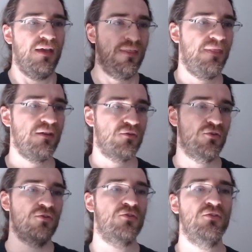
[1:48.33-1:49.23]
There you
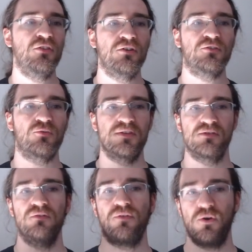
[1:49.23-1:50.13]
go, could not
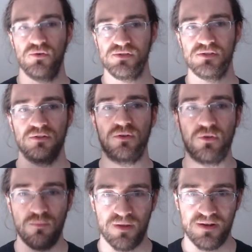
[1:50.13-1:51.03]
resolve host
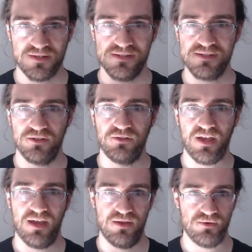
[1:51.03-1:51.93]

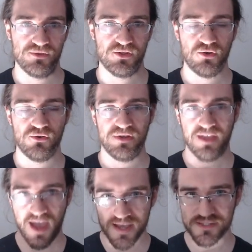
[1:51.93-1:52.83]
Kubernetes.io. So it
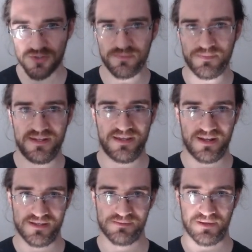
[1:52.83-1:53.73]
has to be
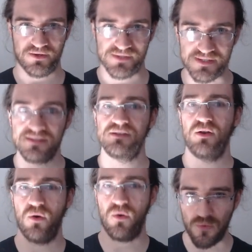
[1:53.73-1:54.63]
DNS because it's
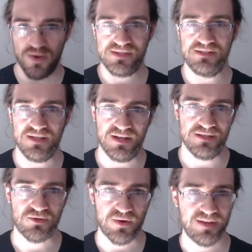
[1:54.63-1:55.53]
always
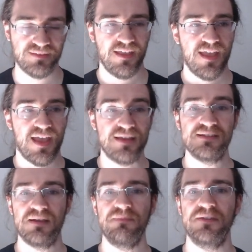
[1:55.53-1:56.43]
DNS, right?
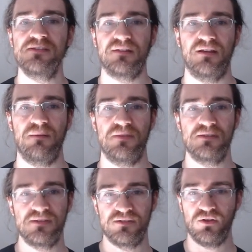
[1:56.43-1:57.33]
Except this time,
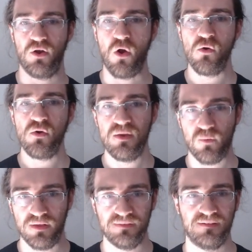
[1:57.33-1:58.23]
this is the only
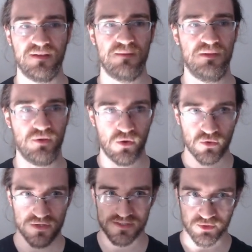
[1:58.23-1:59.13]
one time in the whole
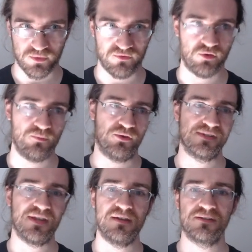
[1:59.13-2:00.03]
history of computer
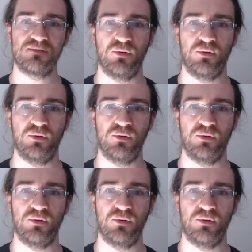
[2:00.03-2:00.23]
science where